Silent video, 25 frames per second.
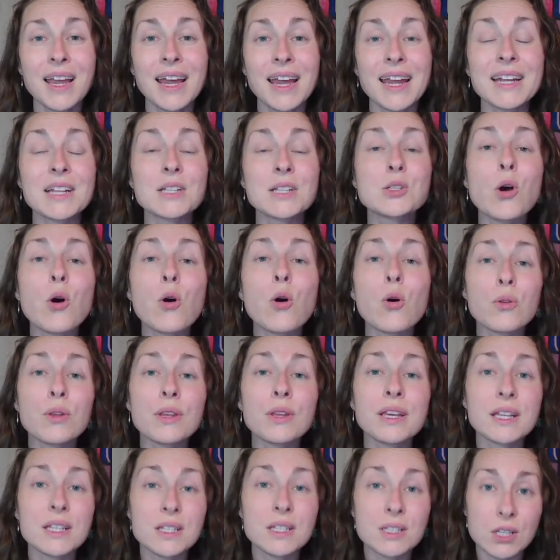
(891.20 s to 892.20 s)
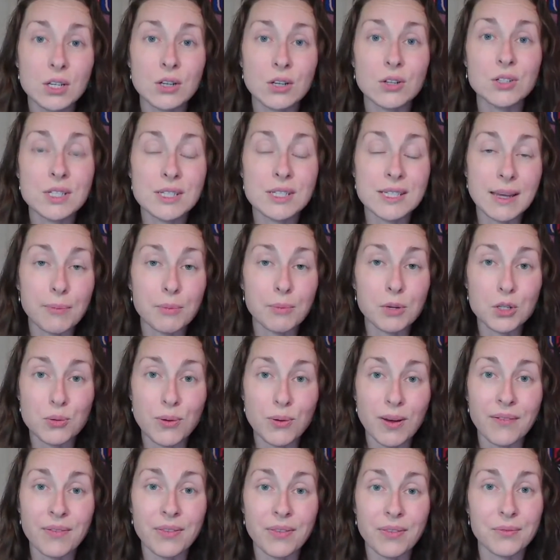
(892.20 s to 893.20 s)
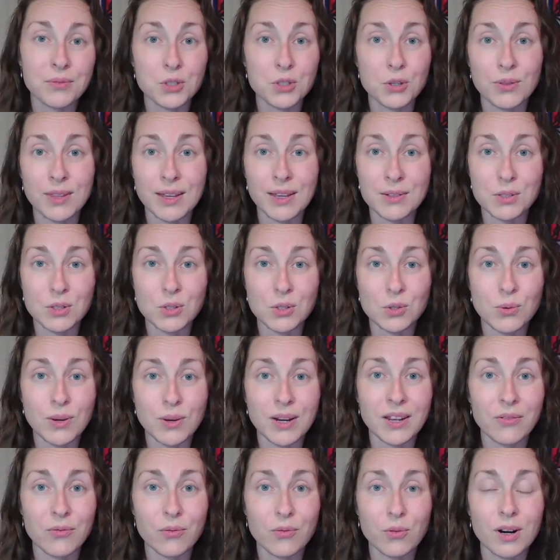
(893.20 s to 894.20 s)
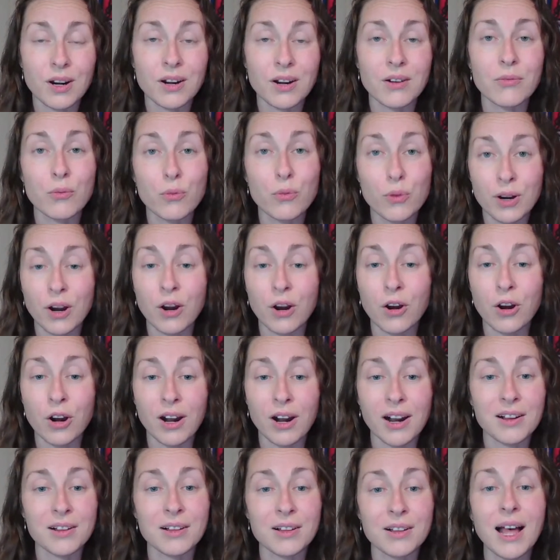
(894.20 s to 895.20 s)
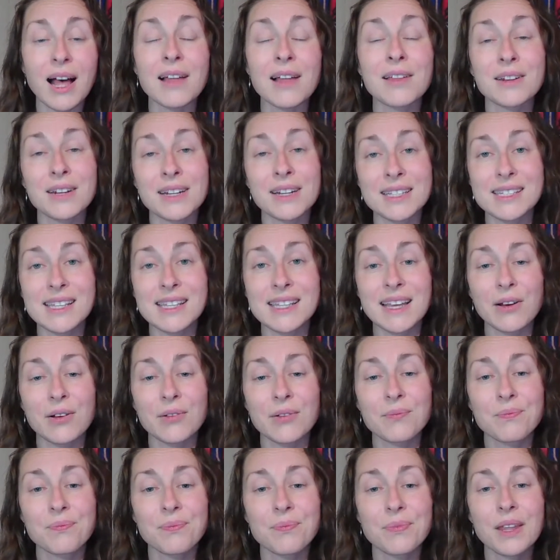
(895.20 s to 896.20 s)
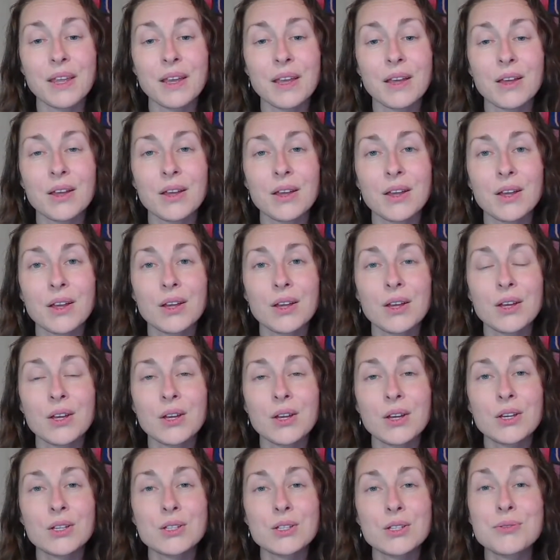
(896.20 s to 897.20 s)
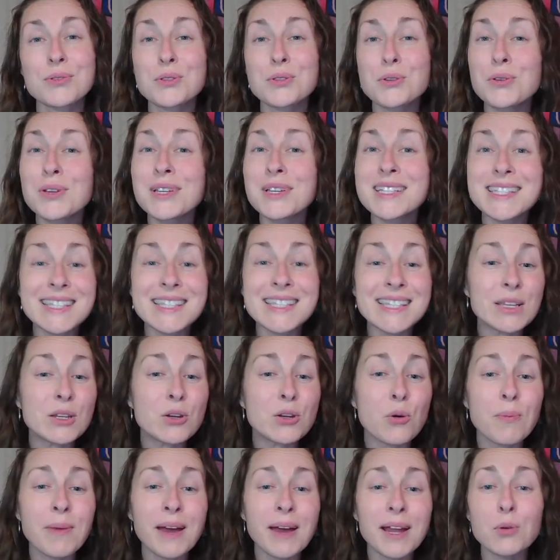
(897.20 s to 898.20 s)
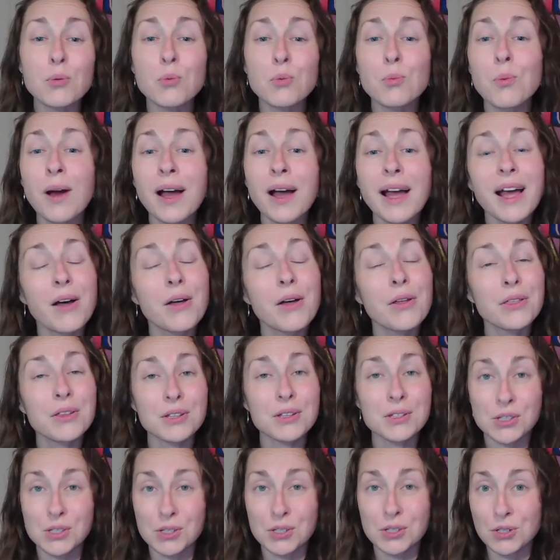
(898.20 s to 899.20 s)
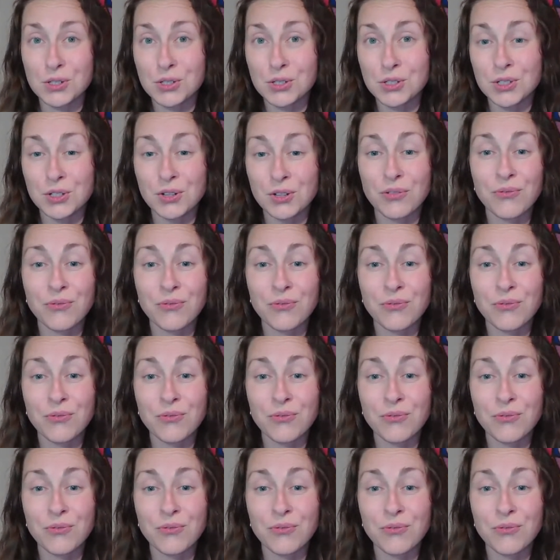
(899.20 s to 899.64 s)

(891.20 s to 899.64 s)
And it's only until December 12th of 2024 for our holiday sale. So as you can see, no matter what health concerns you're